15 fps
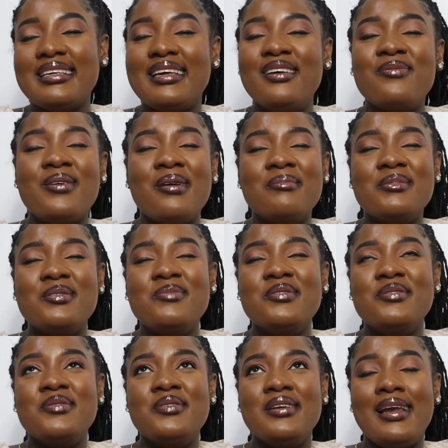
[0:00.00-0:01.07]
if I'm to be
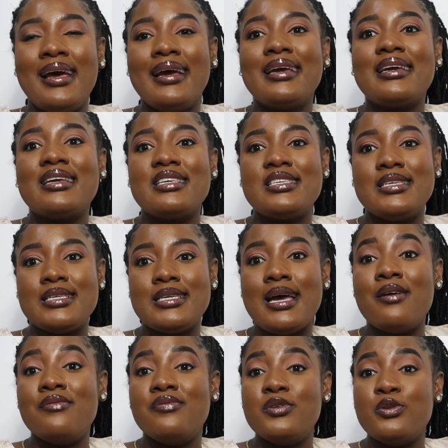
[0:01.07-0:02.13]
doing like chit
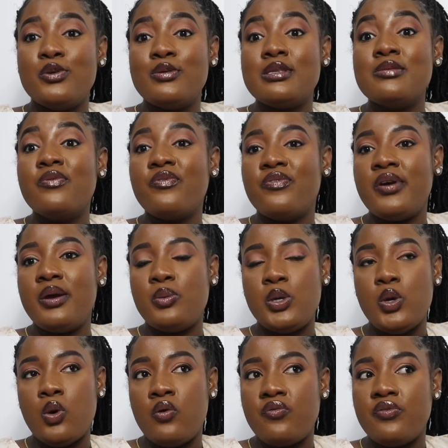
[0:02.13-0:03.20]
chat videos
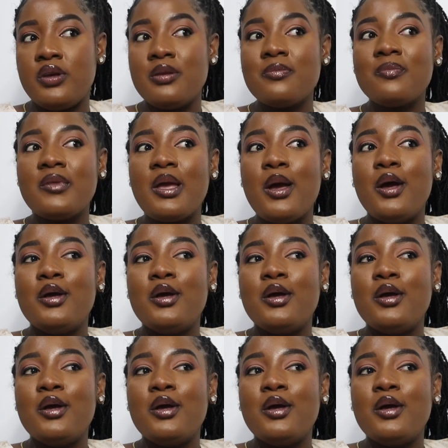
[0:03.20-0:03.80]
very often.